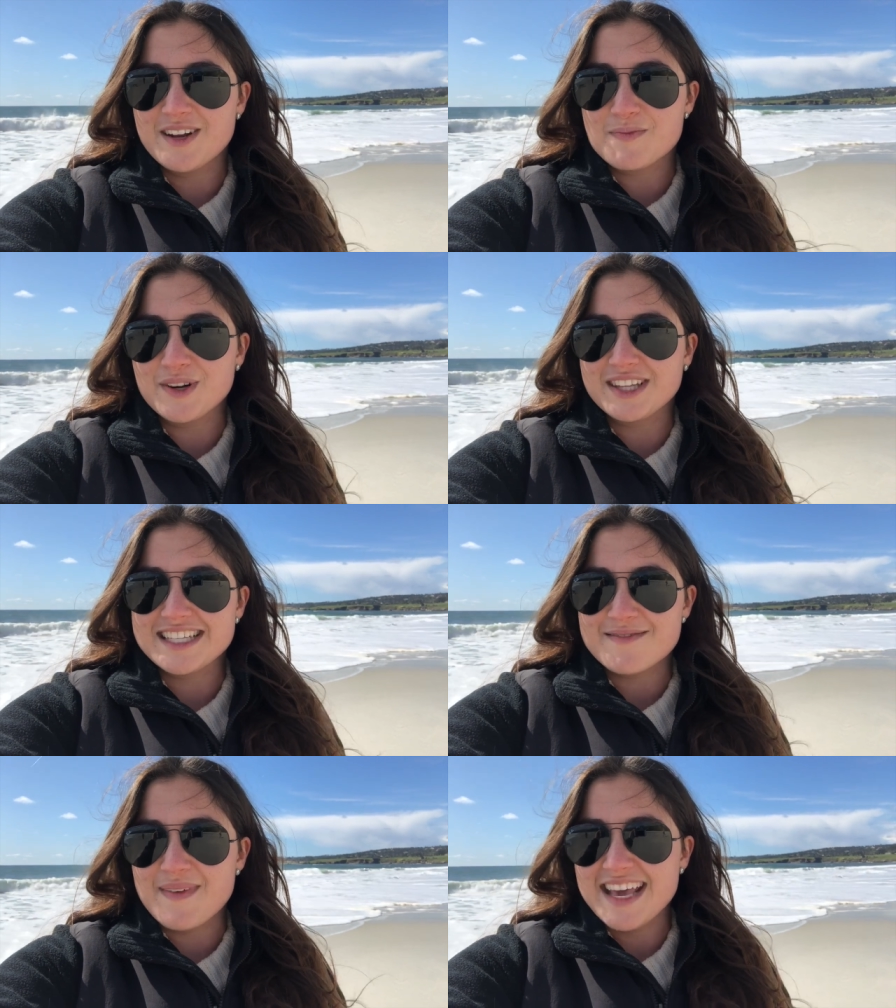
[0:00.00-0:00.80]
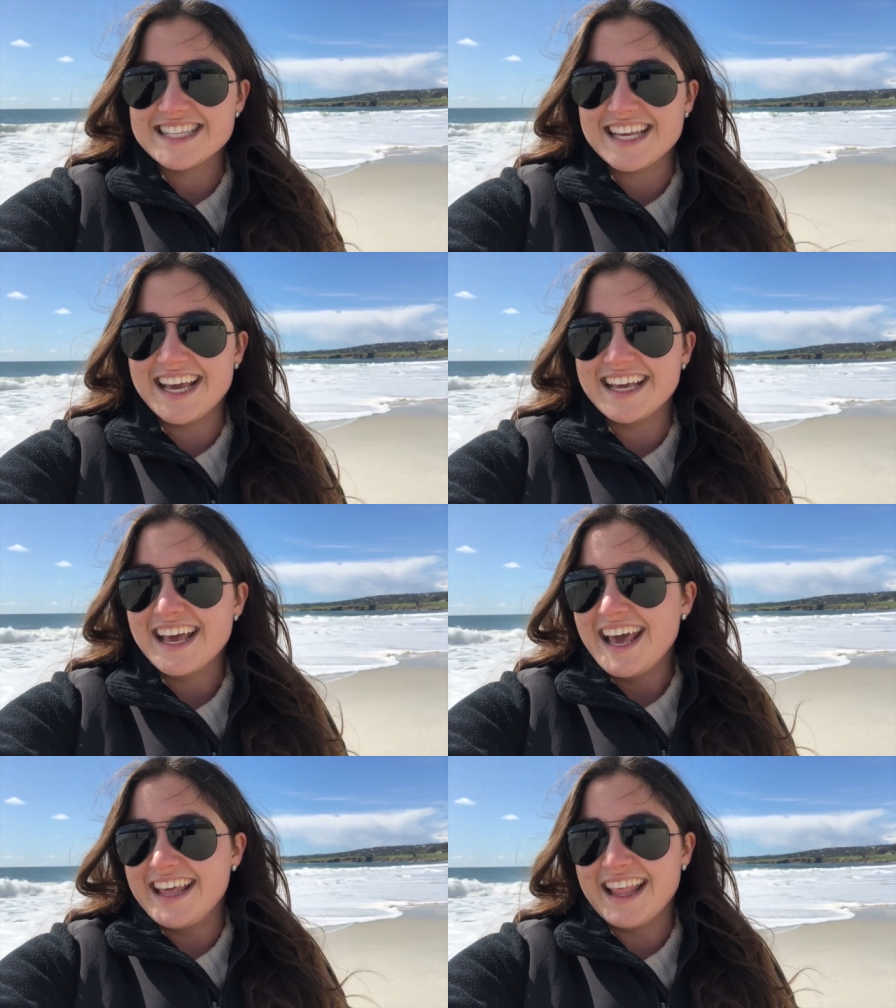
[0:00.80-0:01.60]
that your birthday is amazing
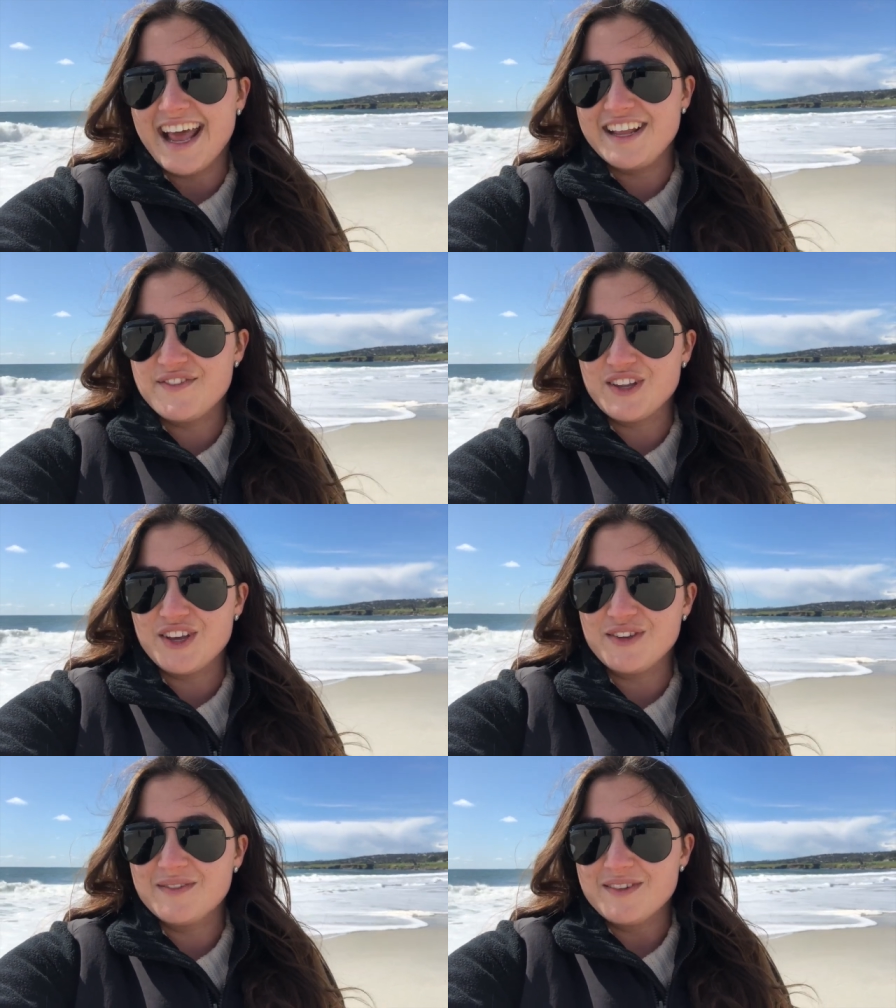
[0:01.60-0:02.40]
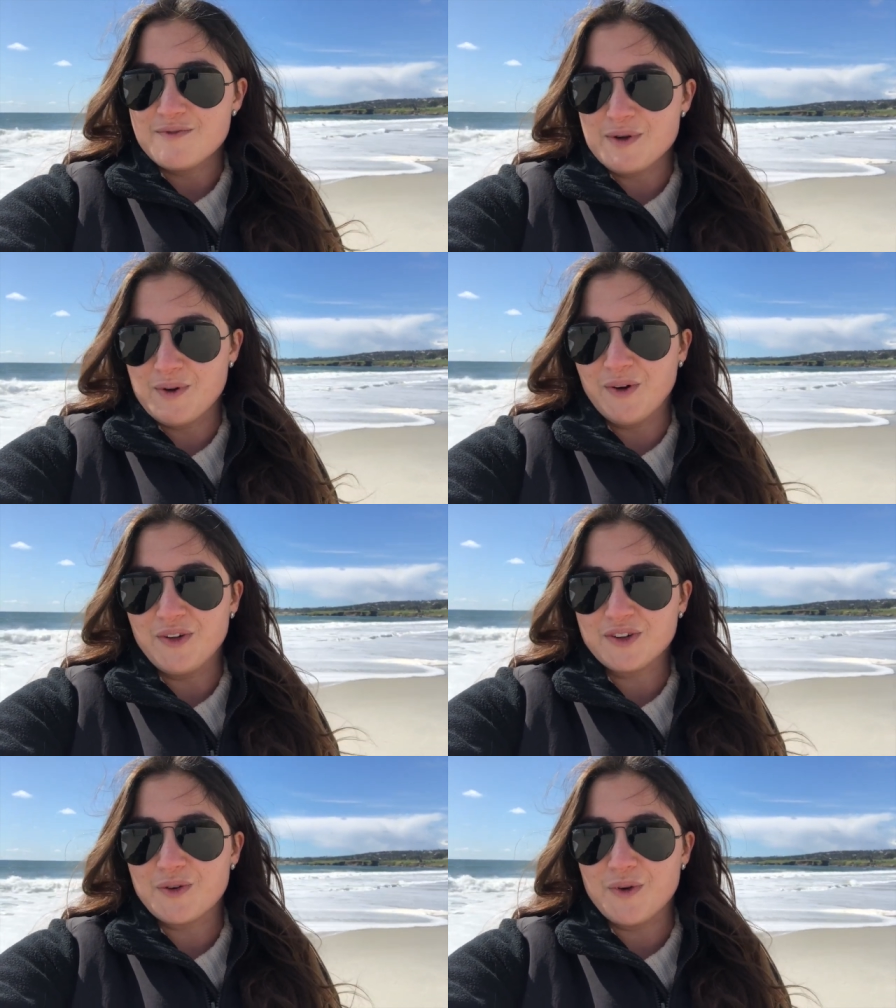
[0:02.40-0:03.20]
and that even though we were
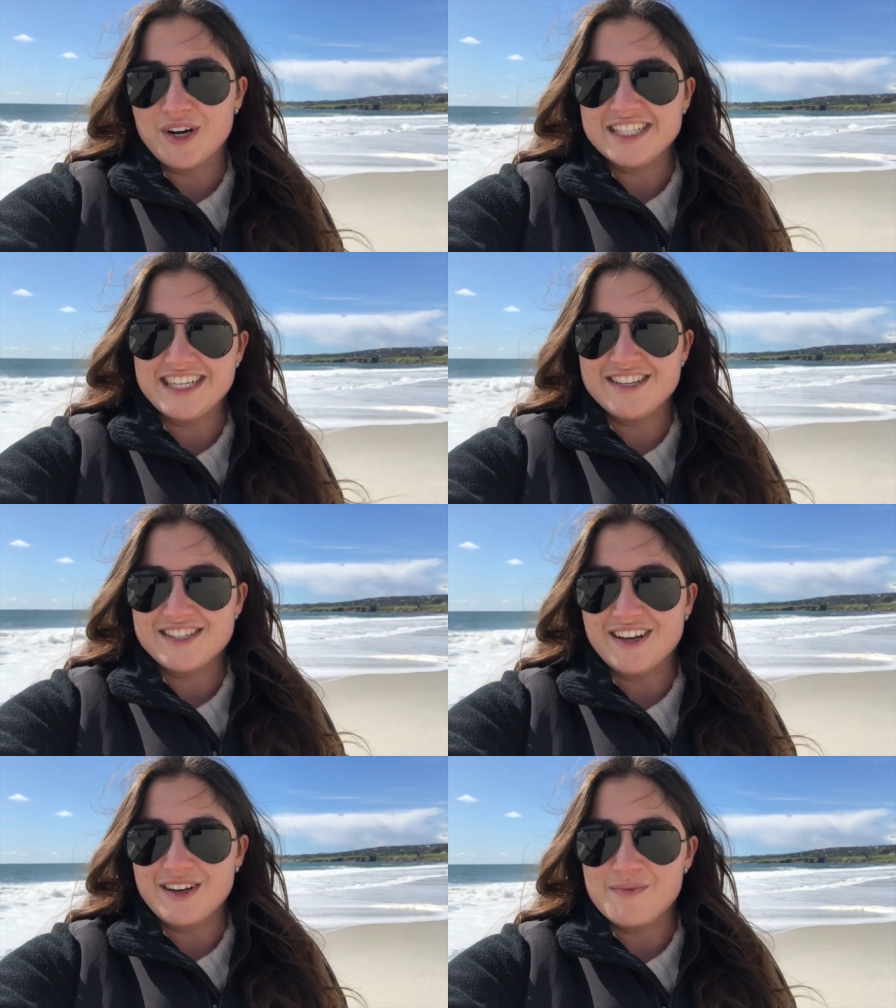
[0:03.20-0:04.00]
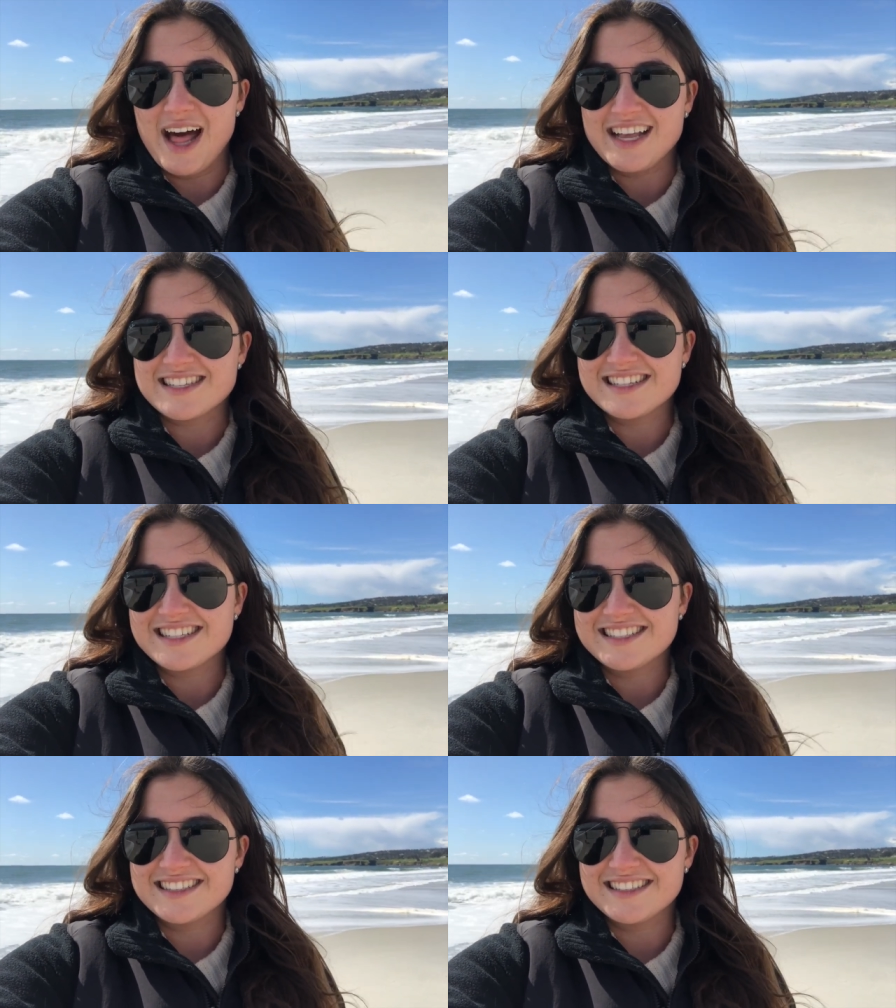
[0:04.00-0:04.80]
all in quarantine, you still had a blast.